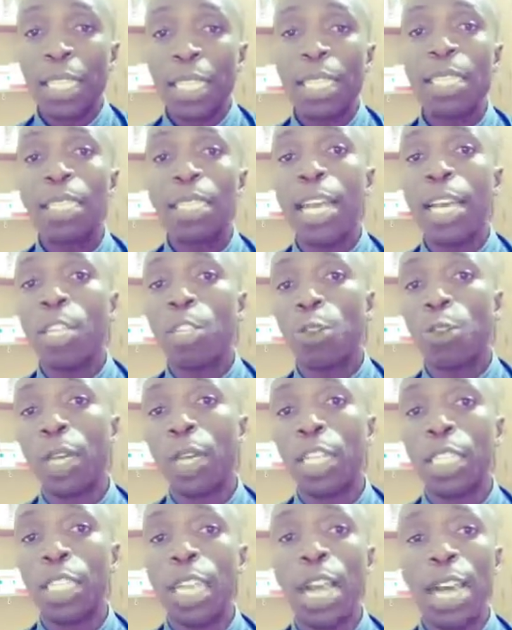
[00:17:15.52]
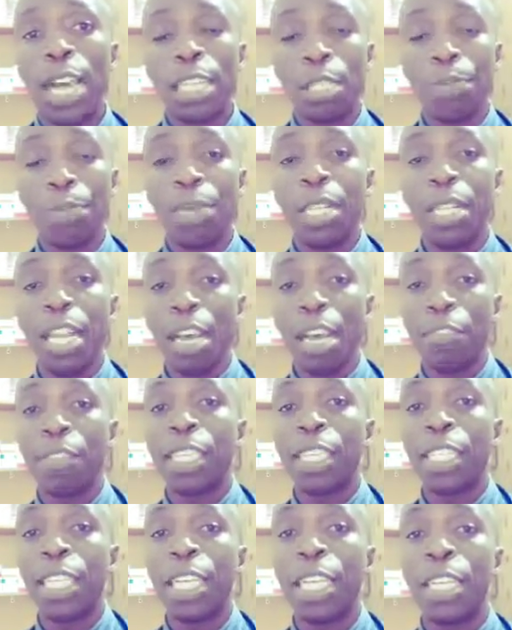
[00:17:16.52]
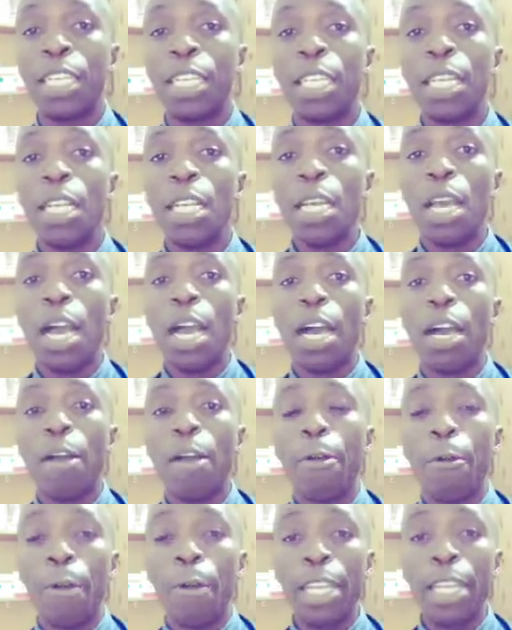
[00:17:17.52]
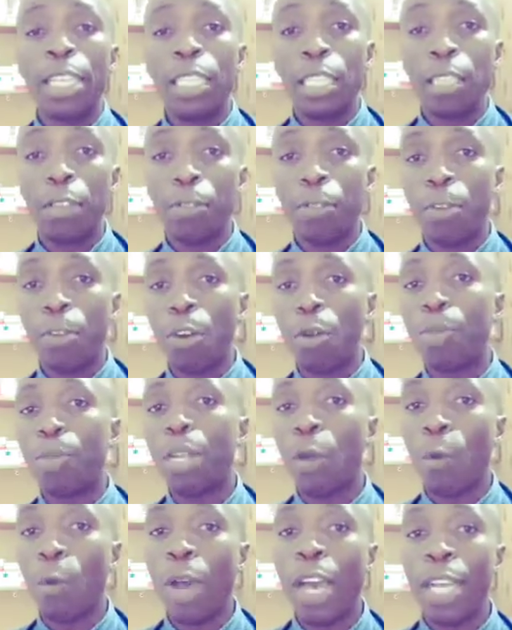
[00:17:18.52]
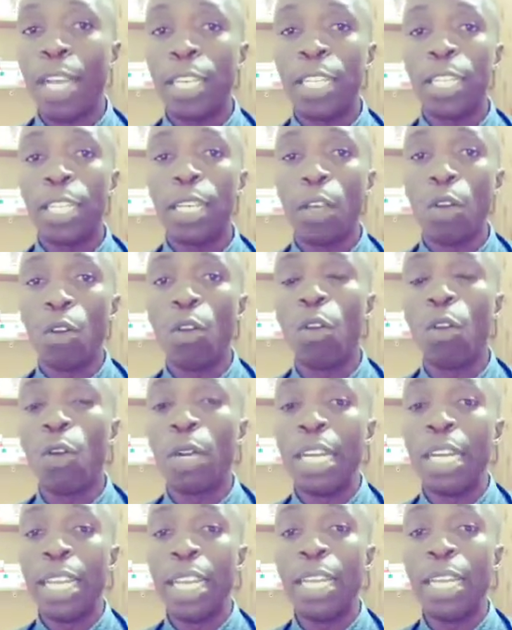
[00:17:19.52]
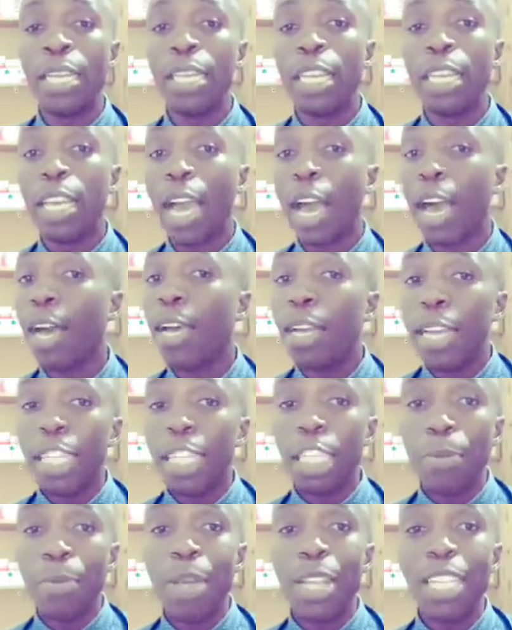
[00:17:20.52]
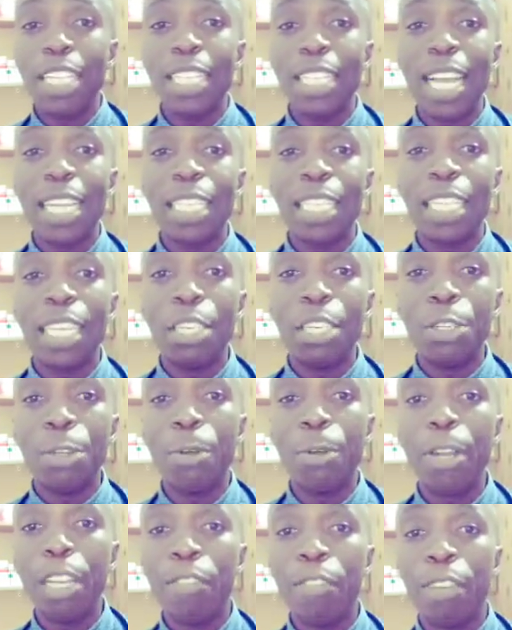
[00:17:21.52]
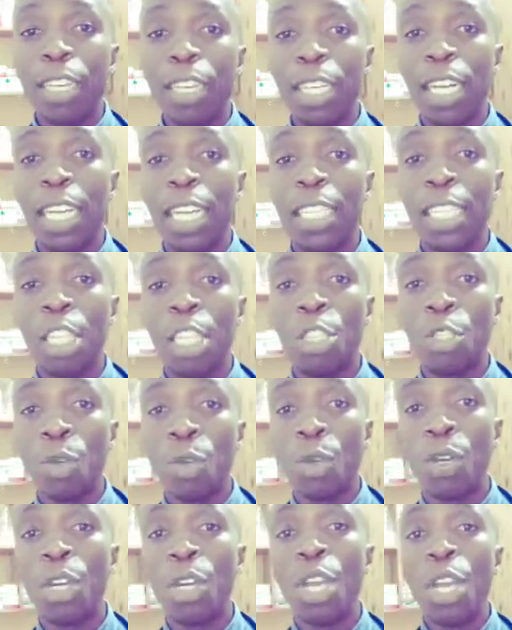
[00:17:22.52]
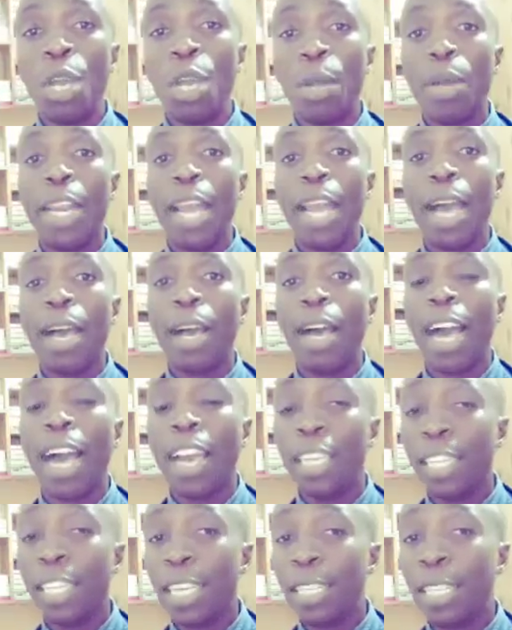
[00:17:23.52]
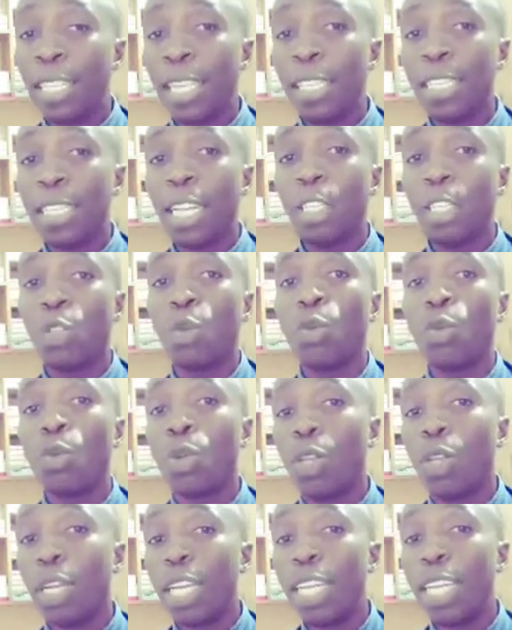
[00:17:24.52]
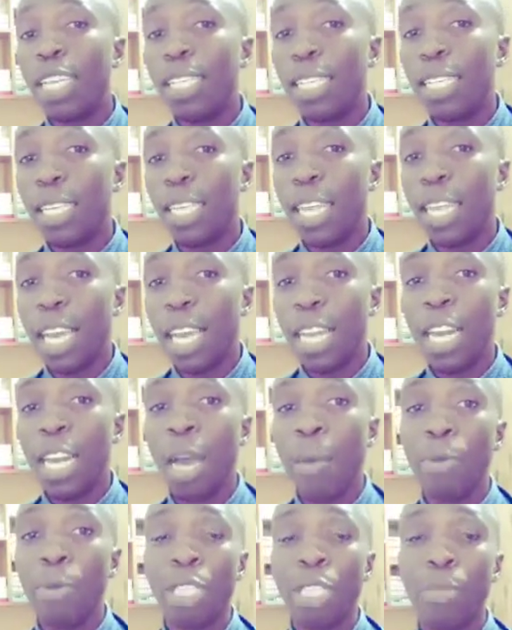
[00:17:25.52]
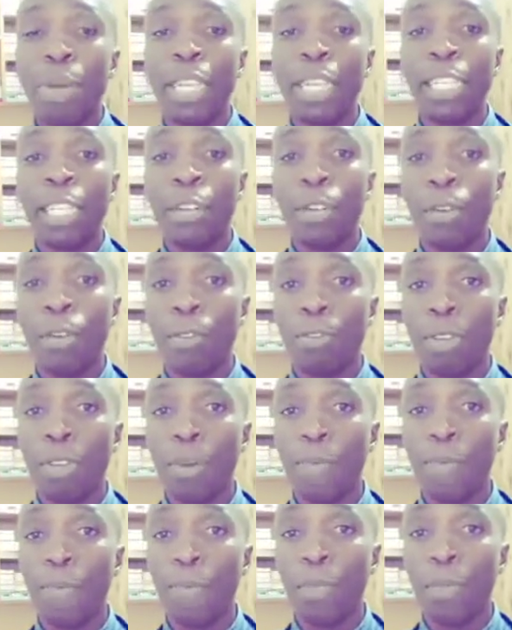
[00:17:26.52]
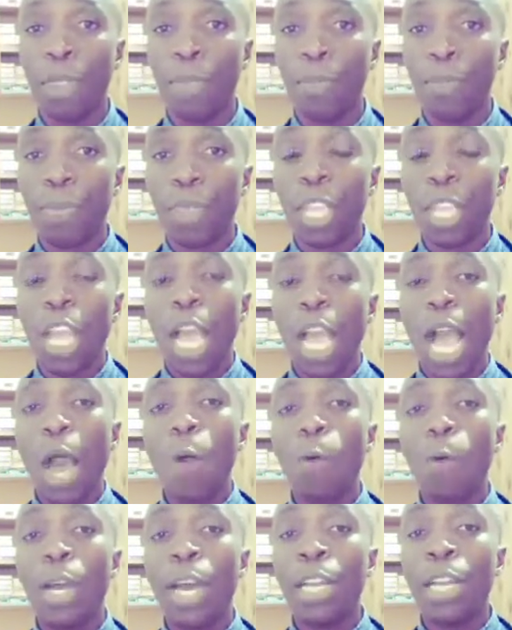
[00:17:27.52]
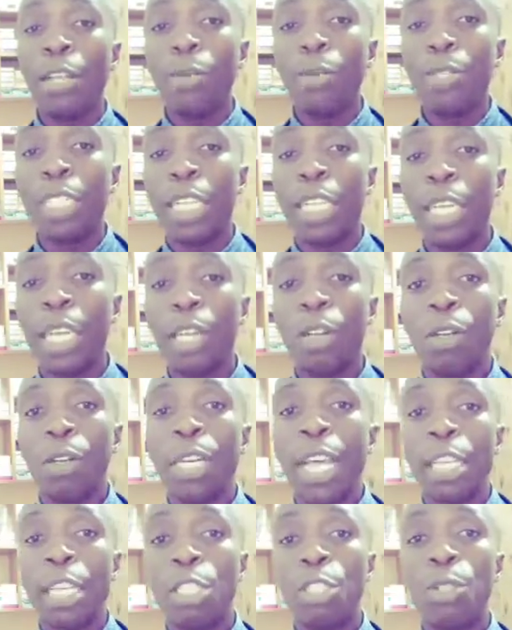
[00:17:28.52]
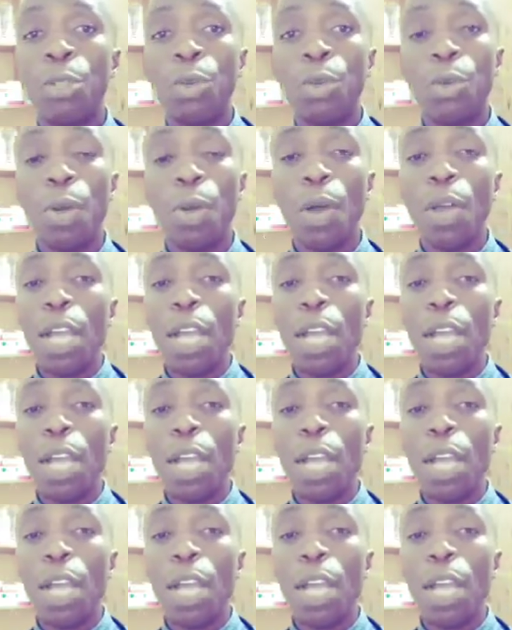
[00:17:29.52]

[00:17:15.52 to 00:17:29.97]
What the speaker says: since their structure has been affected right from the word go, then it means that during fertilization there are high chances that you could easily end up with a blighted ovum. How can you tell that